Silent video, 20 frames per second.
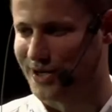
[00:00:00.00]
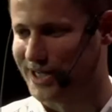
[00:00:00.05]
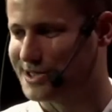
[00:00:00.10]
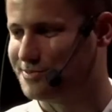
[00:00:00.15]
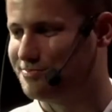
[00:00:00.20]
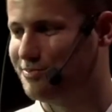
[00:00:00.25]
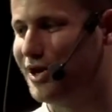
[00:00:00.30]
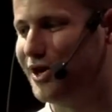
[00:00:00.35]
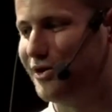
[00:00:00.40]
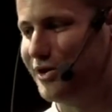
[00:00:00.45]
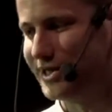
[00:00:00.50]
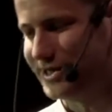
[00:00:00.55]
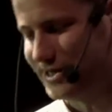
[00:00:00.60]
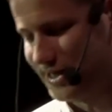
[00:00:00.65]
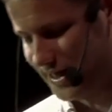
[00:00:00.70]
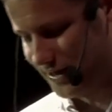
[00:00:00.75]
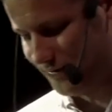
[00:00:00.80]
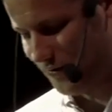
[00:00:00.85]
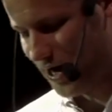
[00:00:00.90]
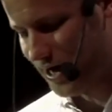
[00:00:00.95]
experience the
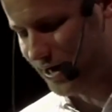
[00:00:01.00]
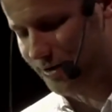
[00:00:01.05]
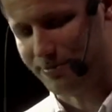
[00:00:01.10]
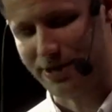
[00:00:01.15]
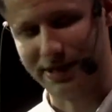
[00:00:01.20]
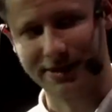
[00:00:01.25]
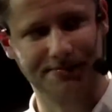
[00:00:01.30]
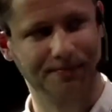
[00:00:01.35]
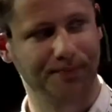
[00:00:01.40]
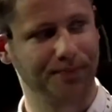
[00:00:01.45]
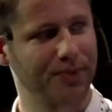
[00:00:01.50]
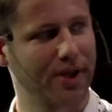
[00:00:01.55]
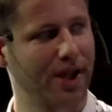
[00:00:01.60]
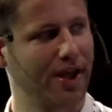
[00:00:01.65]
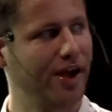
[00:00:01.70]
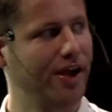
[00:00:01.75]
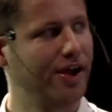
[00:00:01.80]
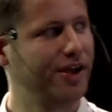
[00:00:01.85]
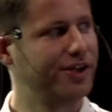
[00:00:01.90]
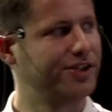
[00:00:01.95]
environment.
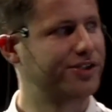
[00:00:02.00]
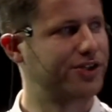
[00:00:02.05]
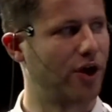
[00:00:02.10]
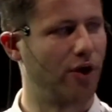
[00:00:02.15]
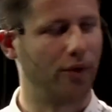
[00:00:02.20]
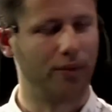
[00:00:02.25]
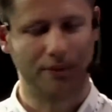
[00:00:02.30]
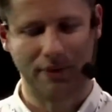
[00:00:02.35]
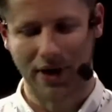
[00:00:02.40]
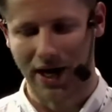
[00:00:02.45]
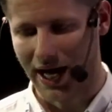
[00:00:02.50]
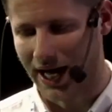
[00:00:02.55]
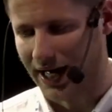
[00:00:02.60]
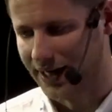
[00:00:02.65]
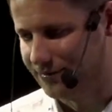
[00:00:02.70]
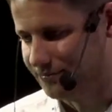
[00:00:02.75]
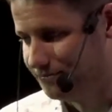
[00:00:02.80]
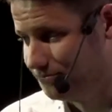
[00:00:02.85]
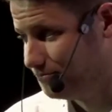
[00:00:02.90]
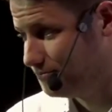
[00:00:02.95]
So,
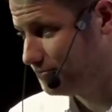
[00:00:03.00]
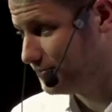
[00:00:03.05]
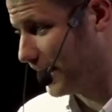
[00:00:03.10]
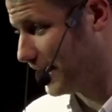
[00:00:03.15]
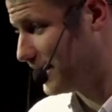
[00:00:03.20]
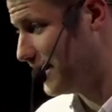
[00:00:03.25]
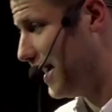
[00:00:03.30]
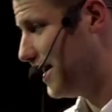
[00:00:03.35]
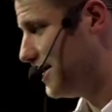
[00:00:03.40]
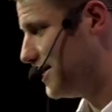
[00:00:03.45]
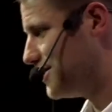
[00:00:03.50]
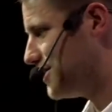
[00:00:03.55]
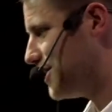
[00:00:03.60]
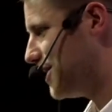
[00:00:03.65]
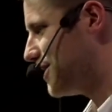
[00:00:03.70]
and technology